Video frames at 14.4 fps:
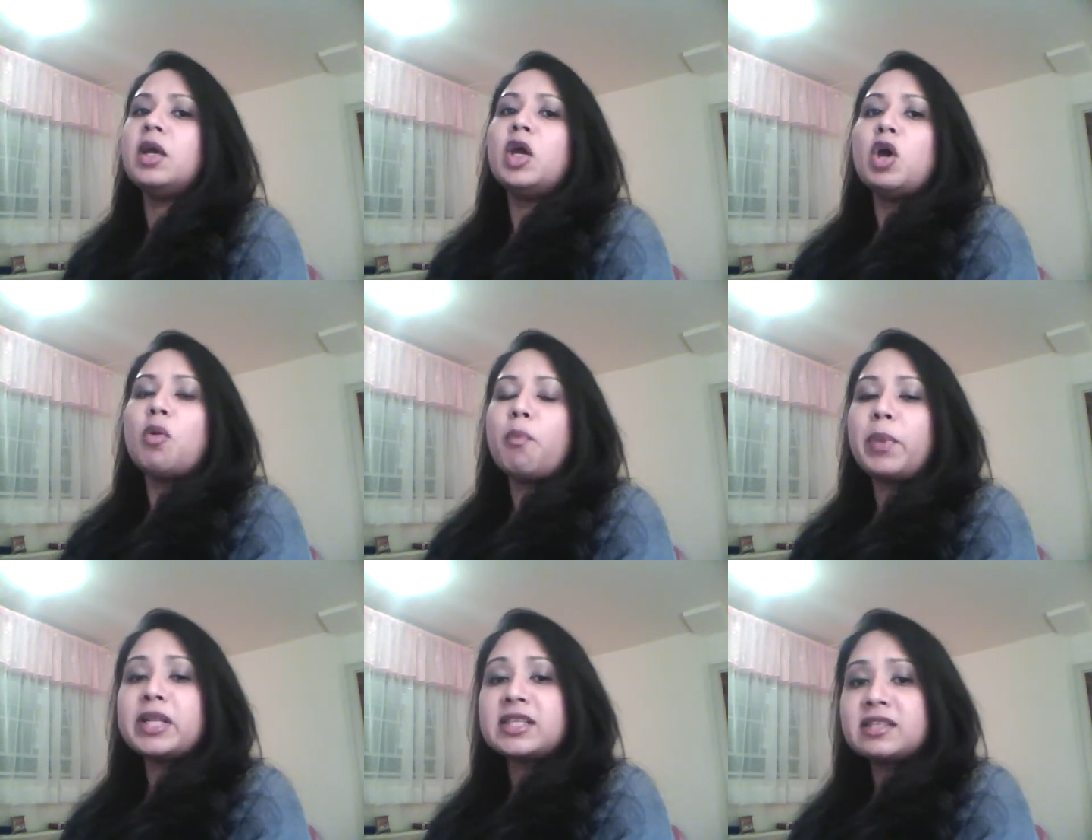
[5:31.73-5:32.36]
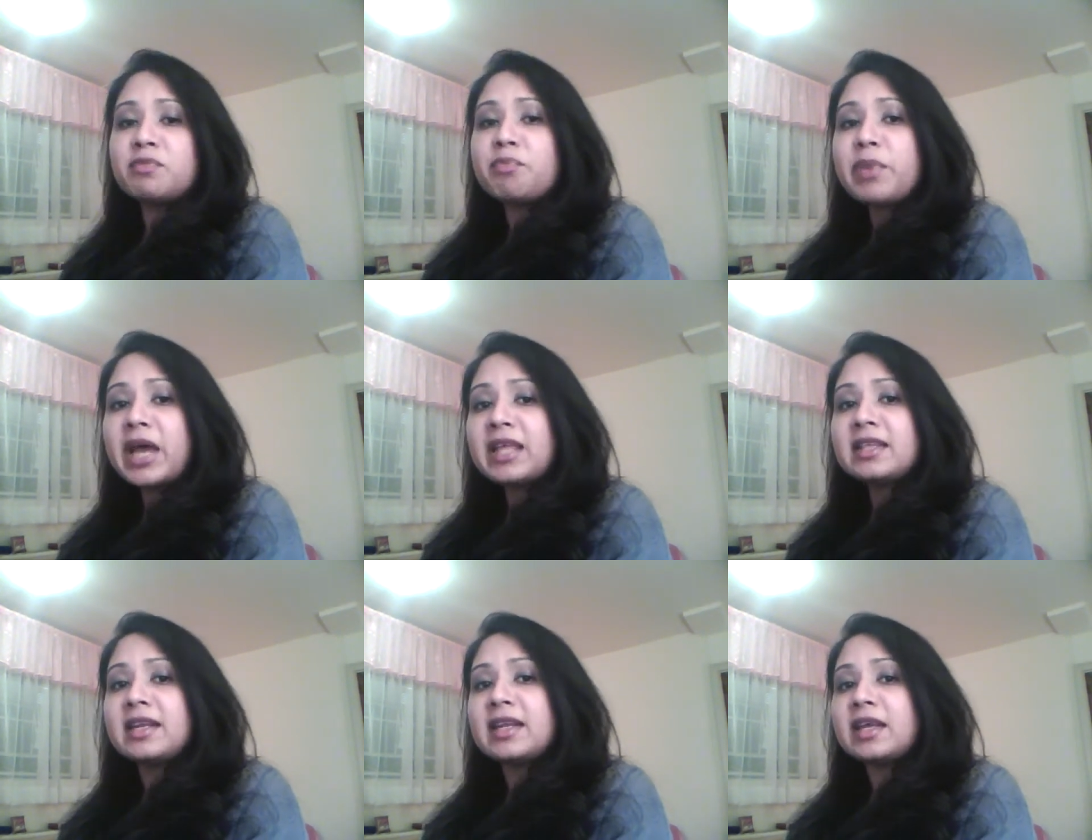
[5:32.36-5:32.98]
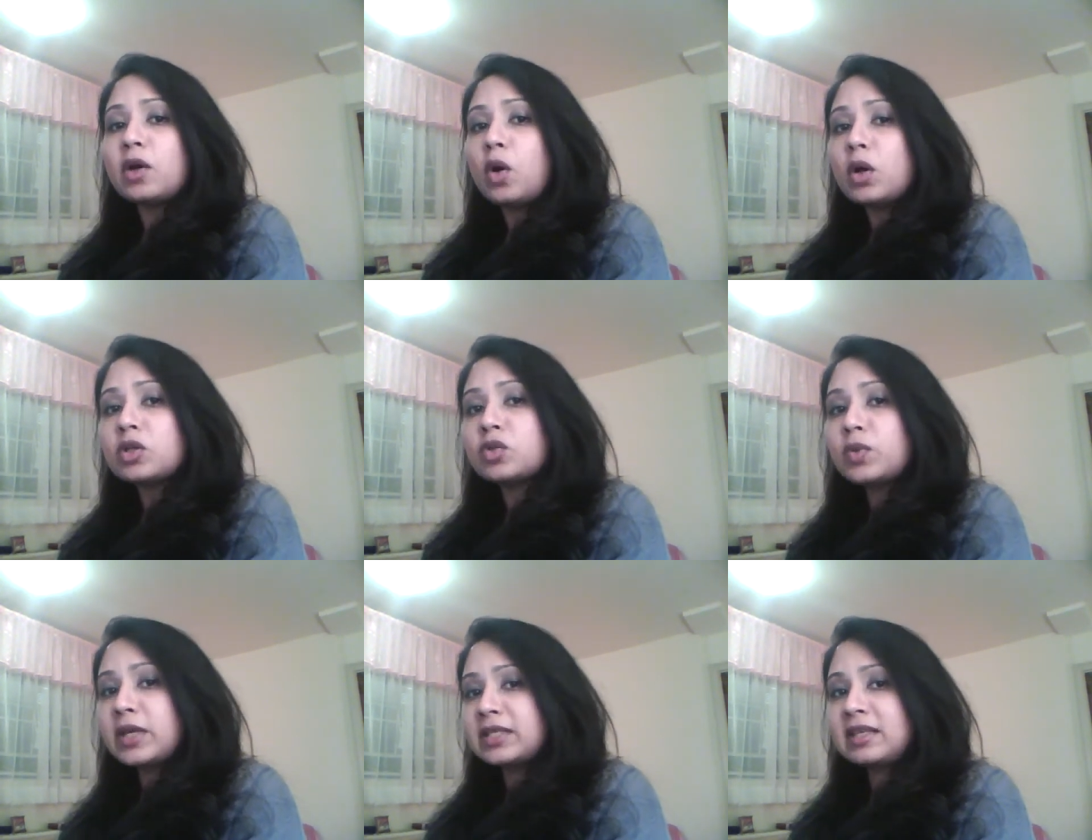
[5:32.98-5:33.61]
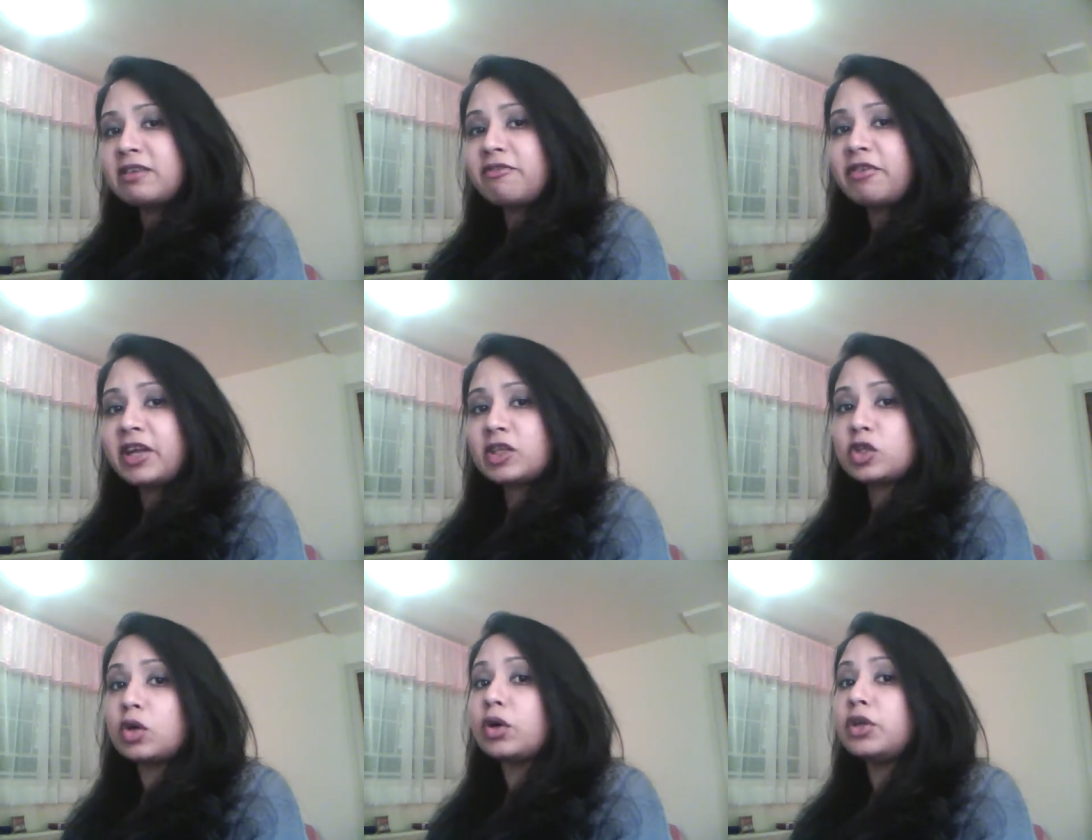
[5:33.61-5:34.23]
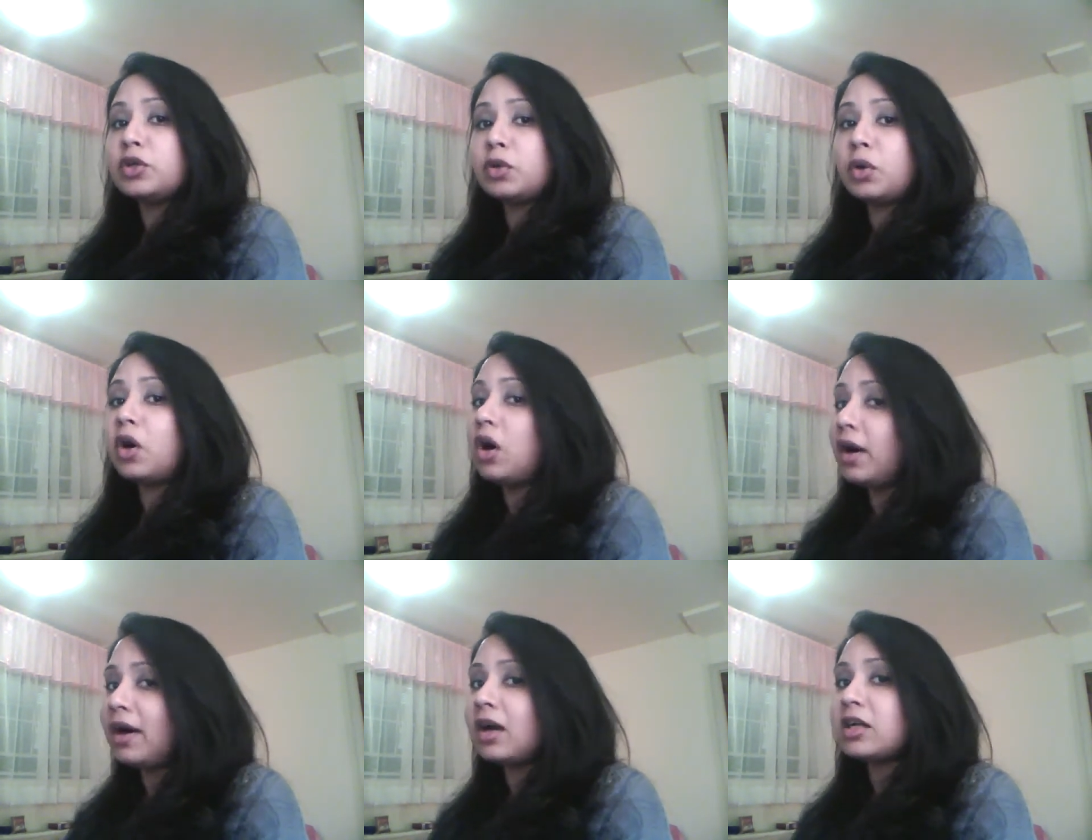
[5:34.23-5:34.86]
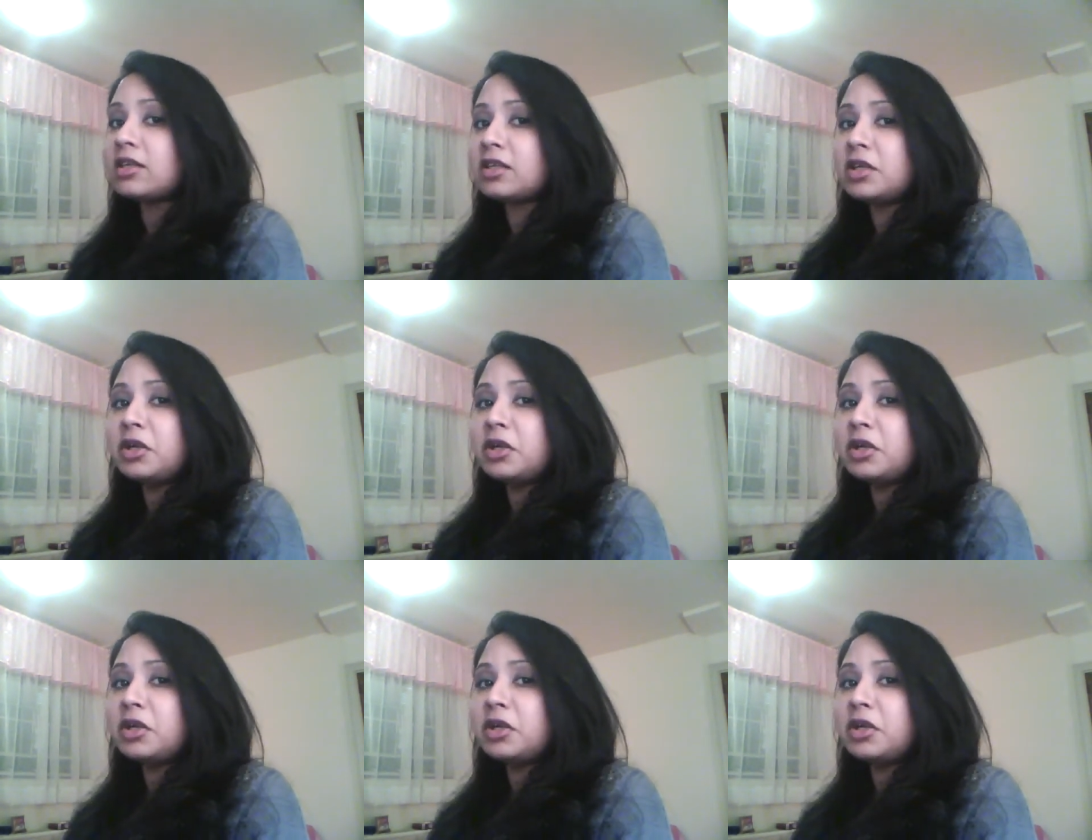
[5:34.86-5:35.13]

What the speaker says: But sympathetic also has an effect on your heart.